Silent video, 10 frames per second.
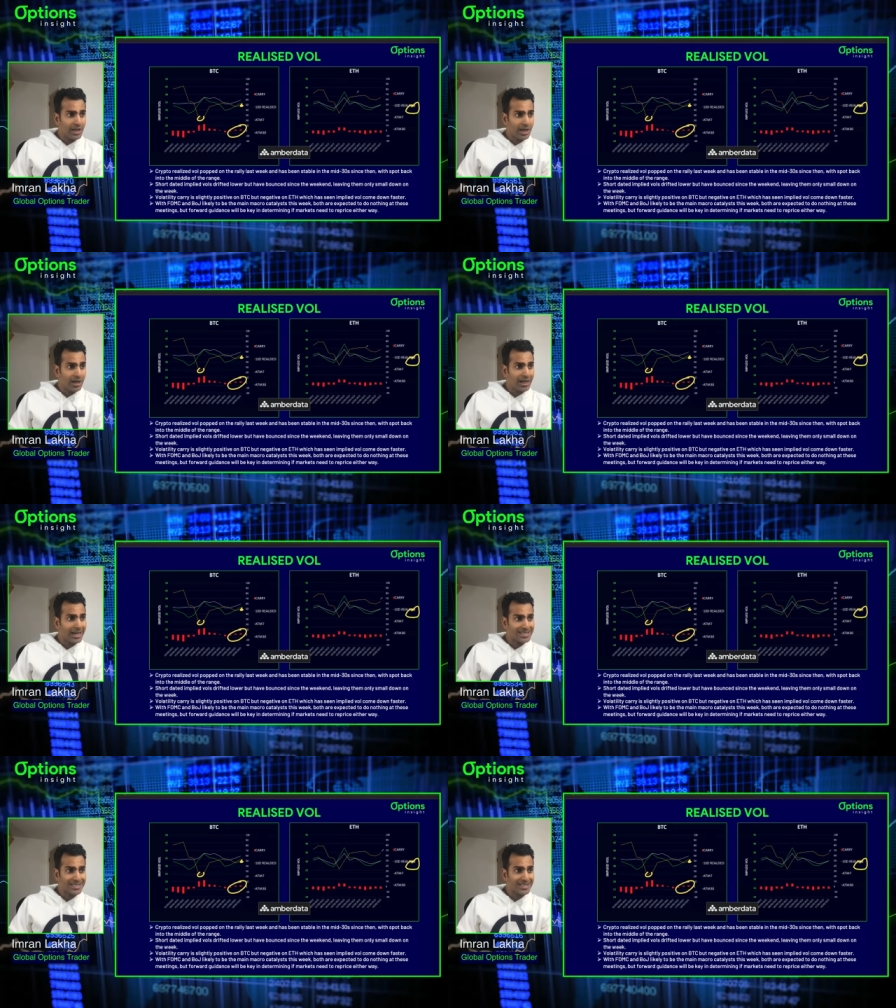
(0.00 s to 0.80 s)
Uh, it
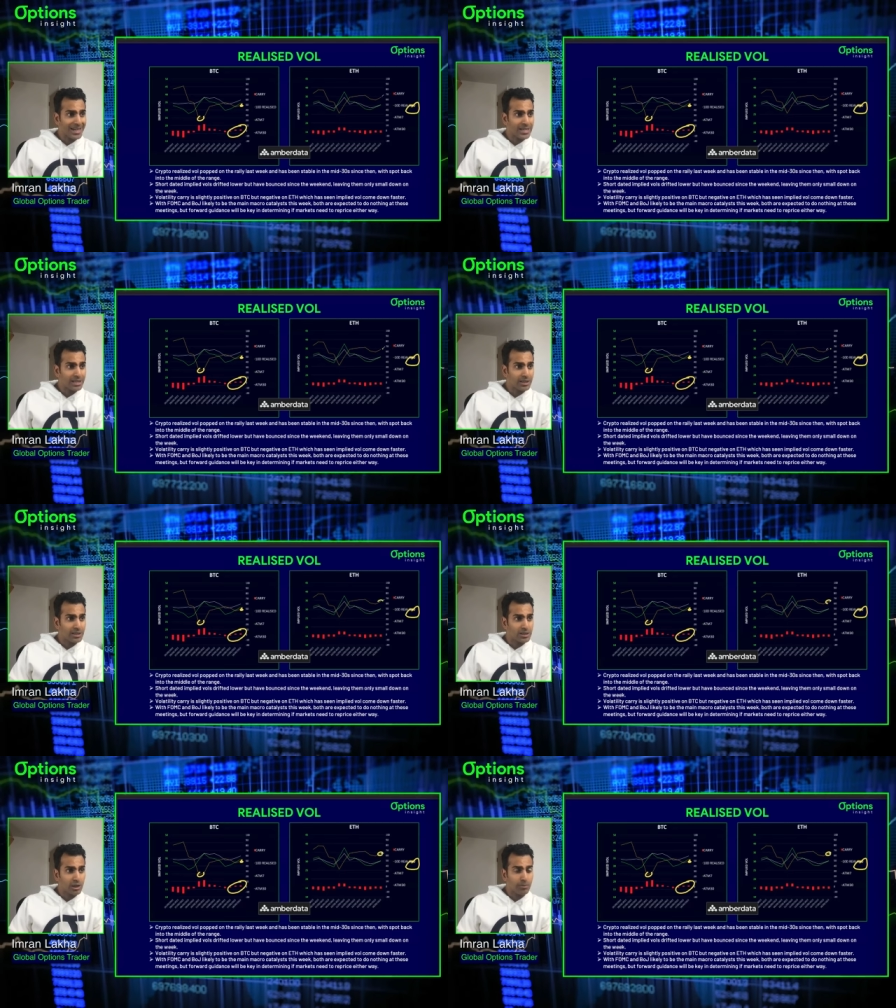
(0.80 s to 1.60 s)
has stayed in
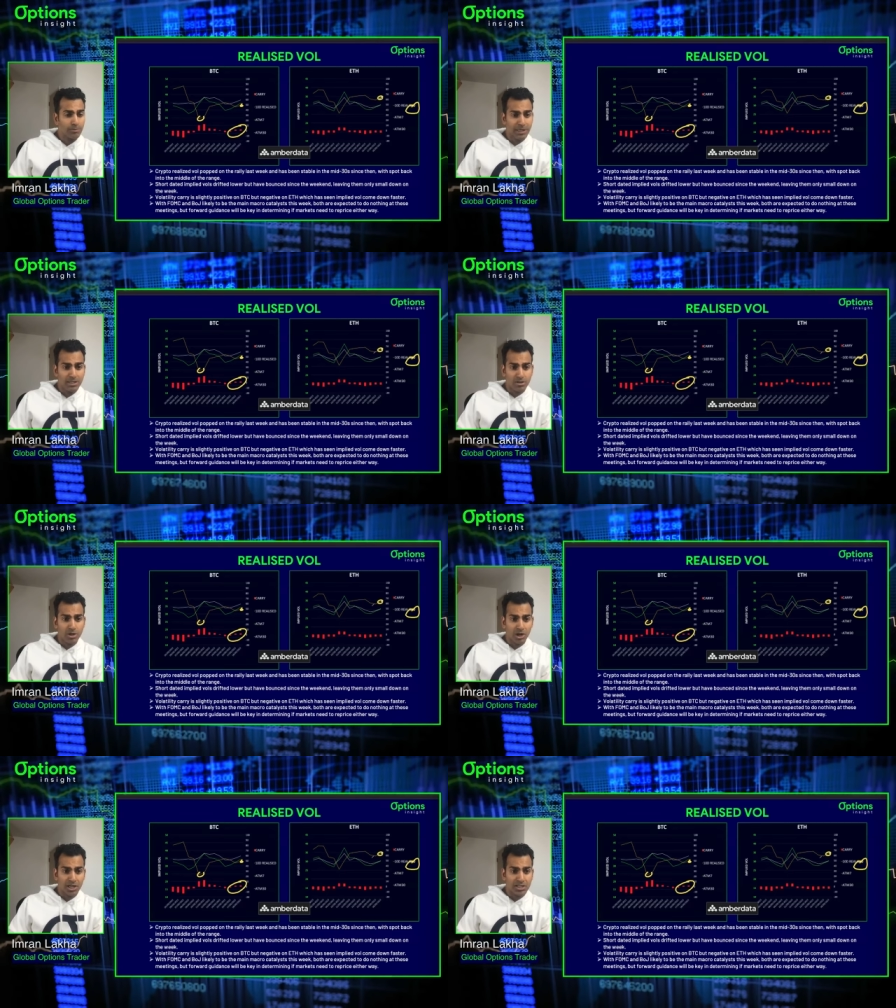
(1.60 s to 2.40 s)
the mid
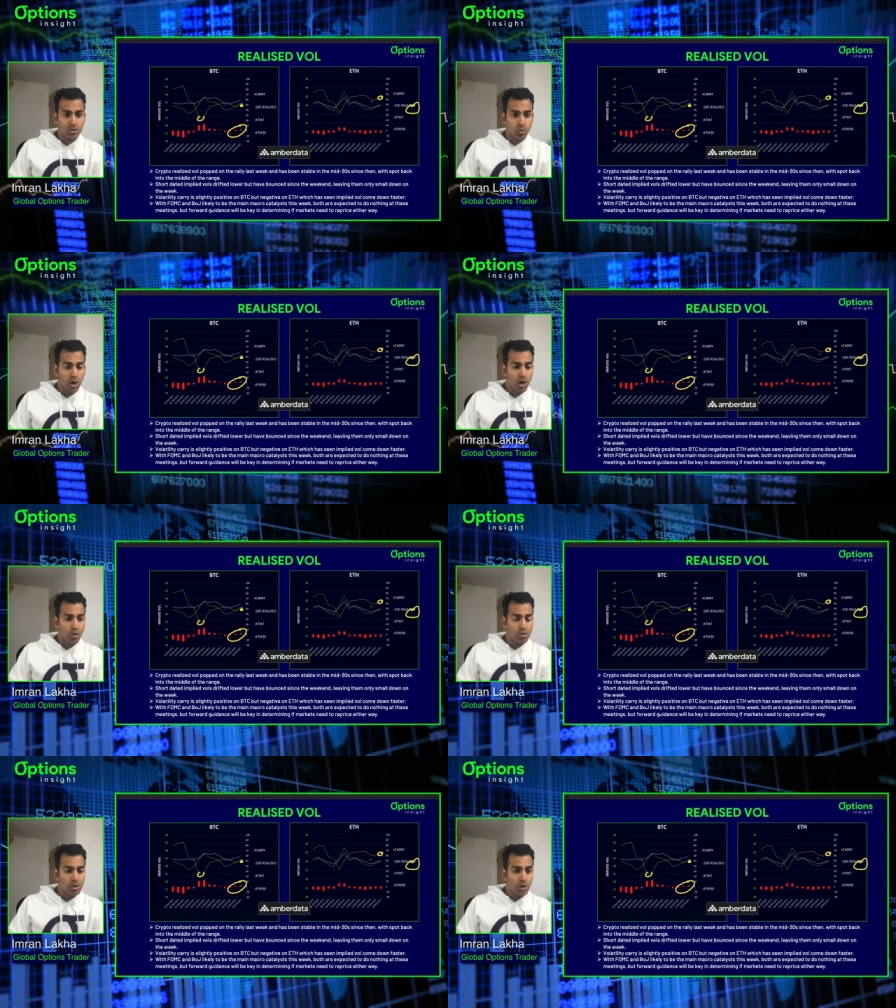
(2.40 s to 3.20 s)
thirties as
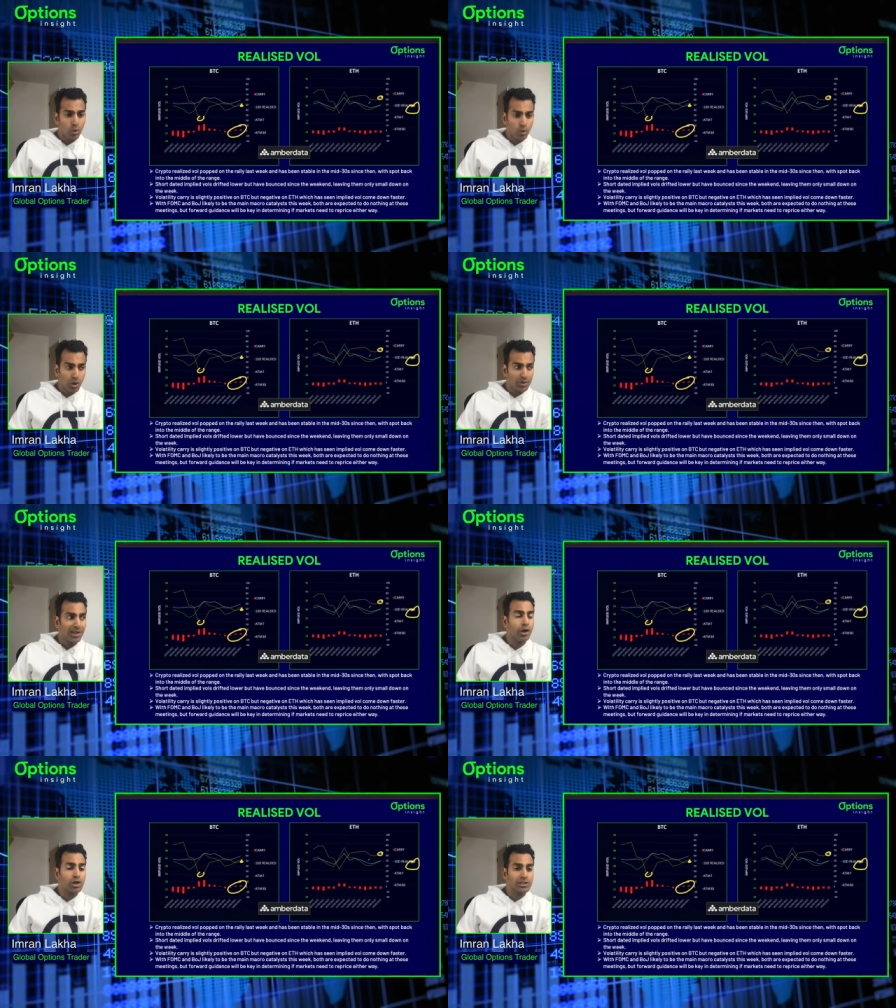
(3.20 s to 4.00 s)
well, although in
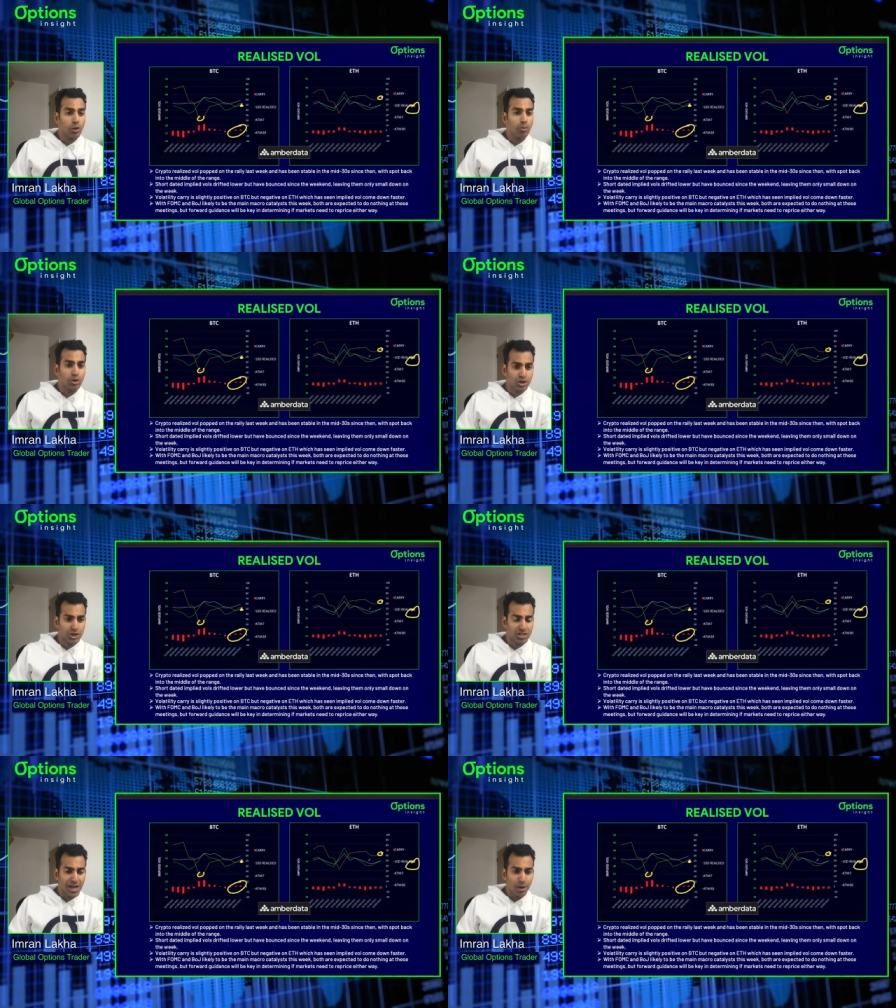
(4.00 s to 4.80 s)
the last little push
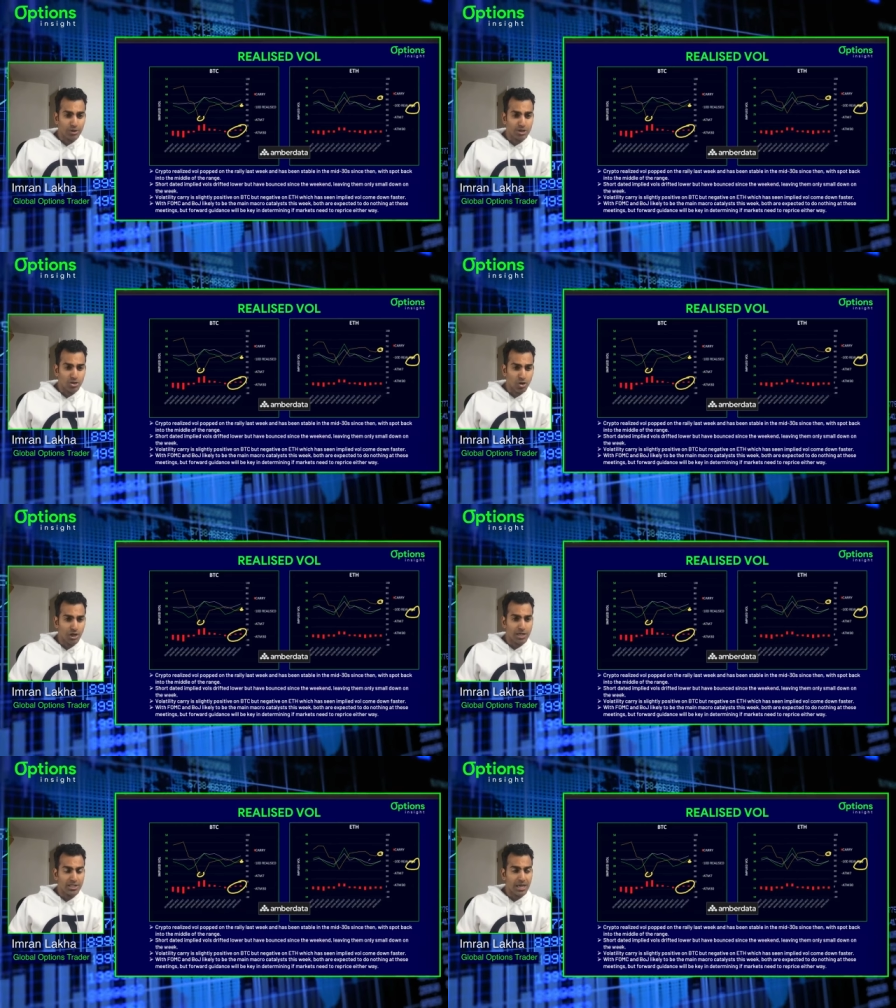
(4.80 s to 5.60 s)
just now, it's
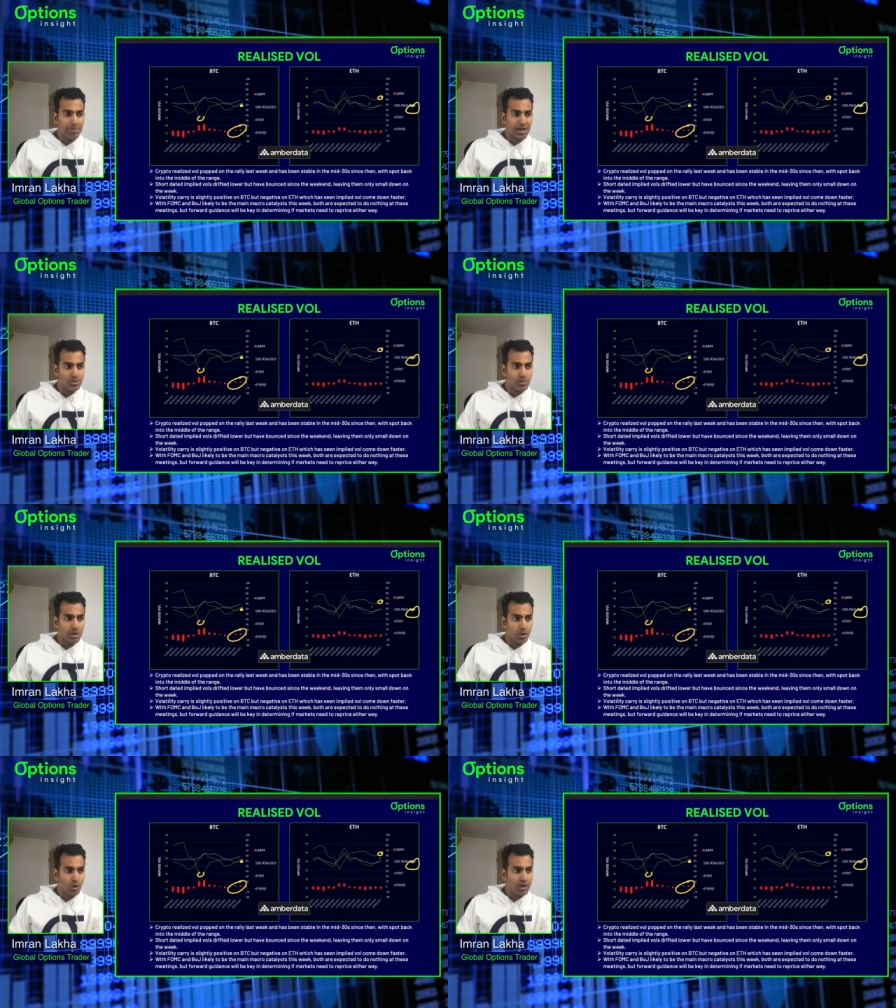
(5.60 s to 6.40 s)
struggling to keep pace with
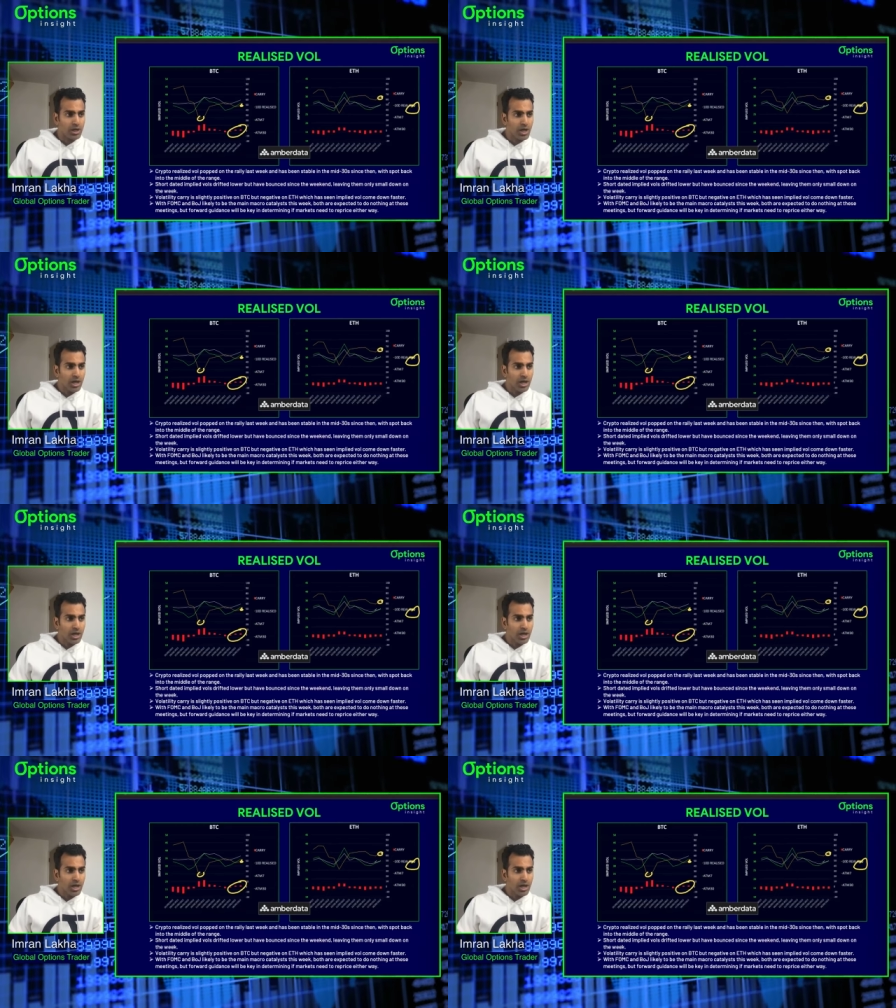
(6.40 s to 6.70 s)
Bitcoin.